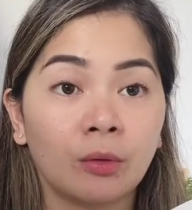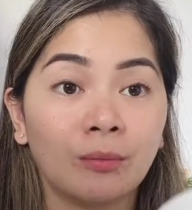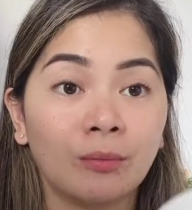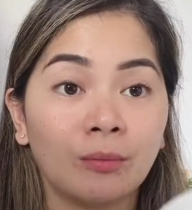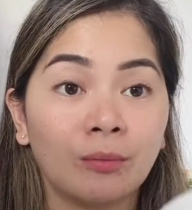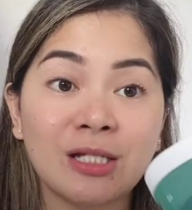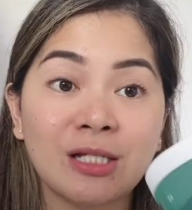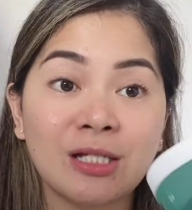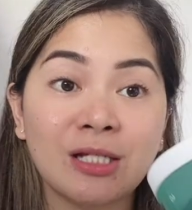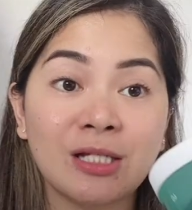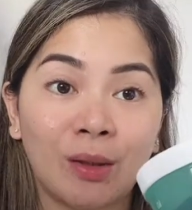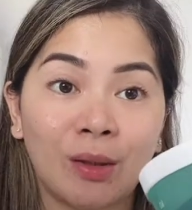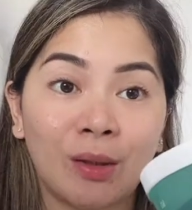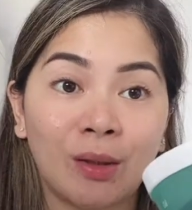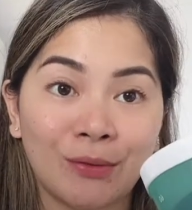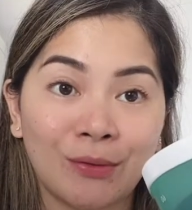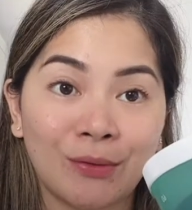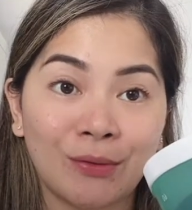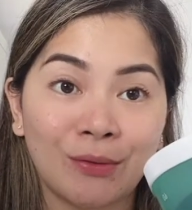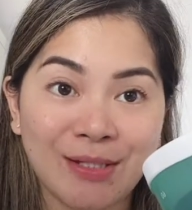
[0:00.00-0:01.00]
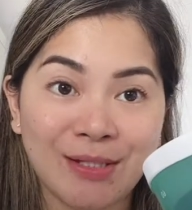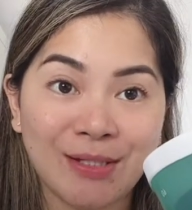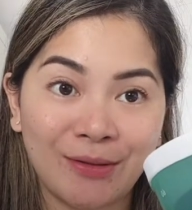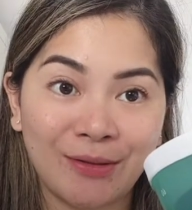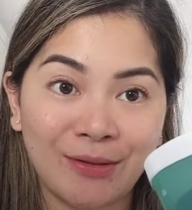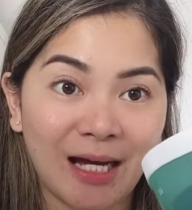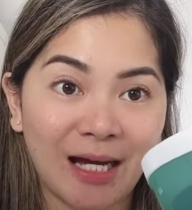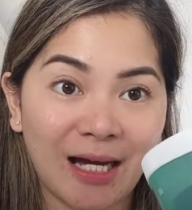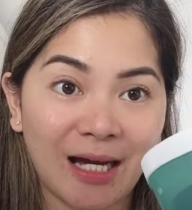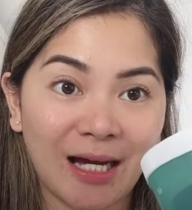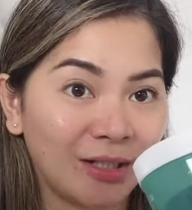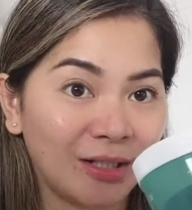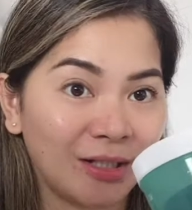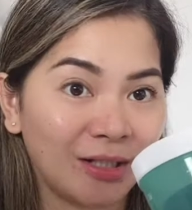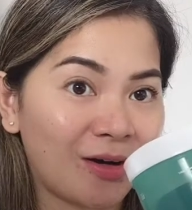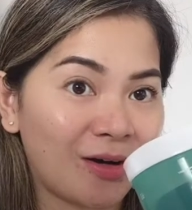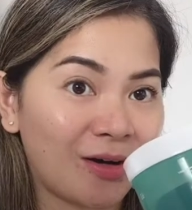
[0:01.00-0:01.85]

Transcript: this one looks good actually.